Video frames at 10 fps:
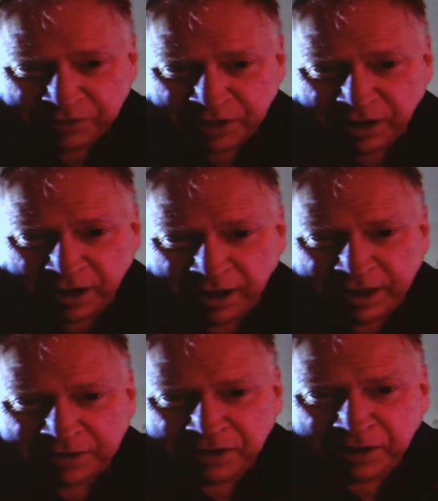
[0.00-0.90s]
I
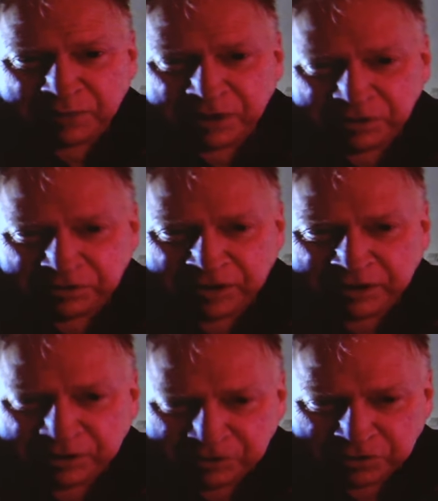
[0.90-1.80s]
had not been
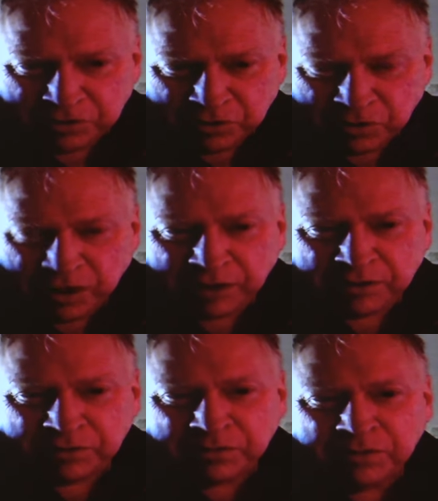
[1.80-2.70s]
intending to do that
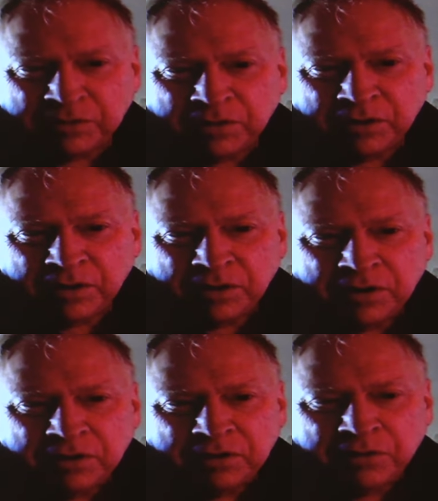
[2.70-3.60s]

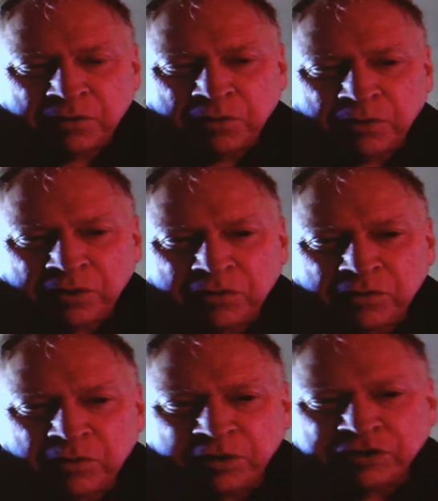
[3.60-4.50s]
through
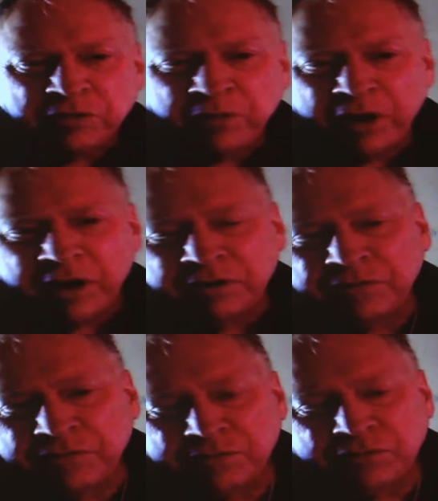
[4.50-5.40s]
much of my
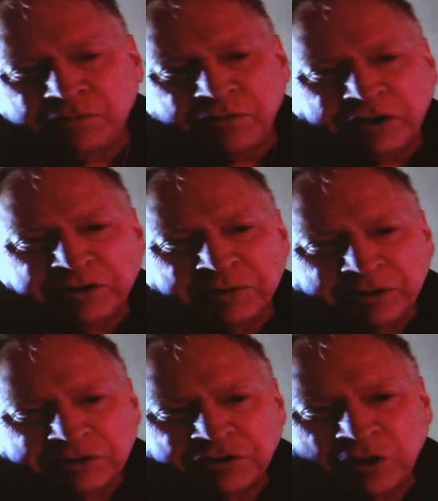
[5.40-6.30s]
freshman and
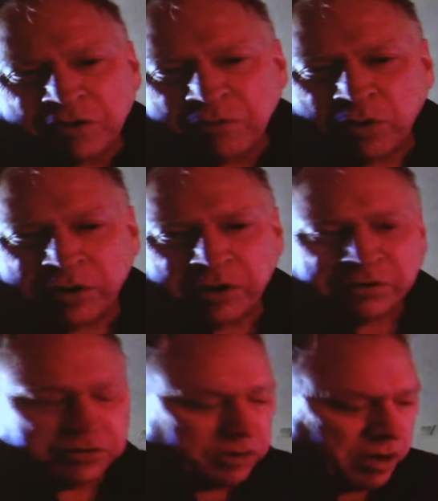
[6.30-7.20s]
sophomore
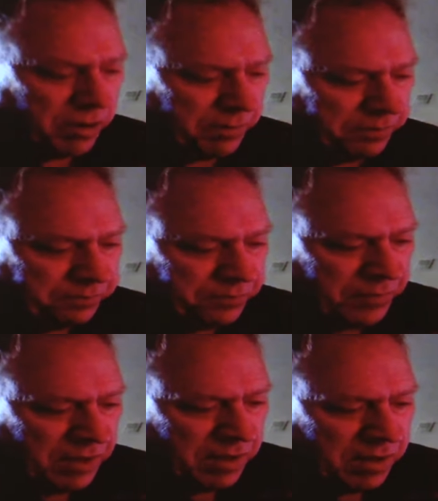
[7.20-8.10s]
years.
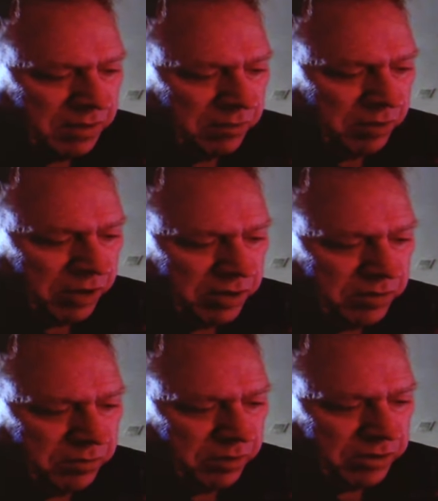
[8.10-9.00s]
But
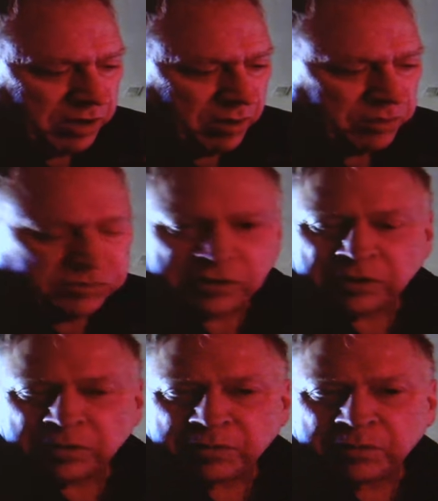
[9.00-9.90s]
that was
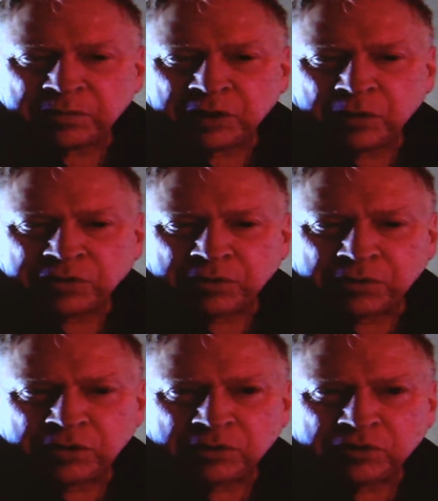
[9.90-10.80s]

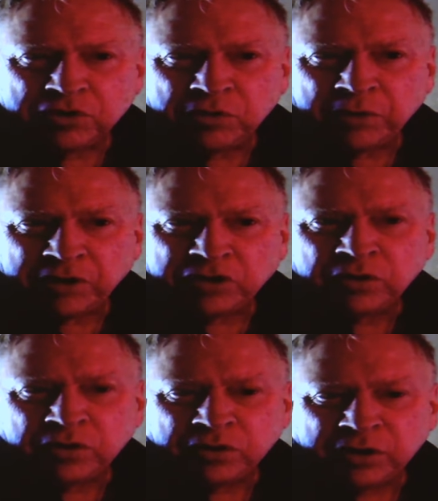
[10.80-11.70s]
my
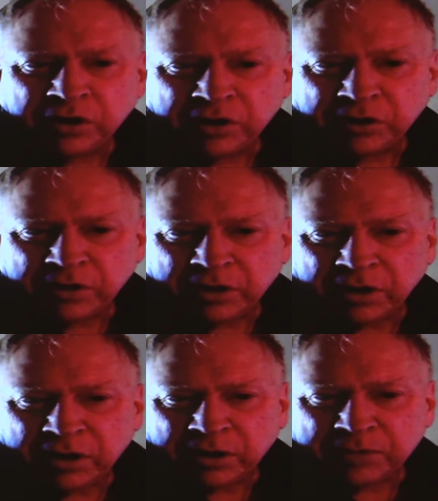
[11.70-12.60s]
junior year,
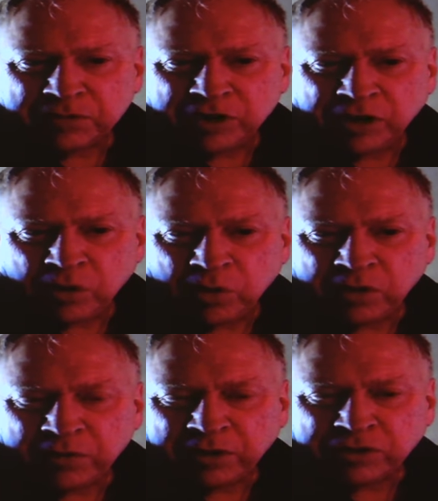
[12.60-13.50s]
January
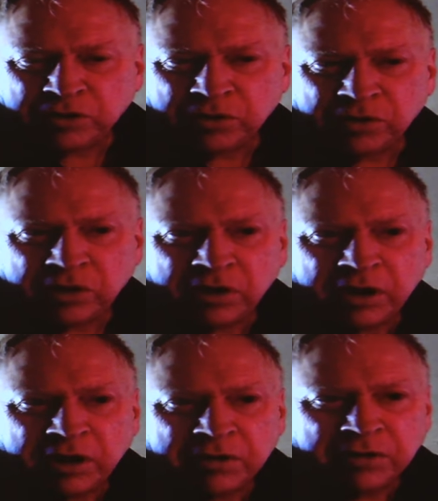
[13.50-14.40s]
of my junior year,
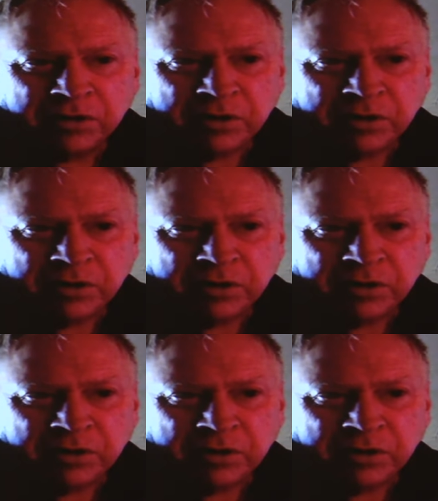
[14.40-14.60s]
and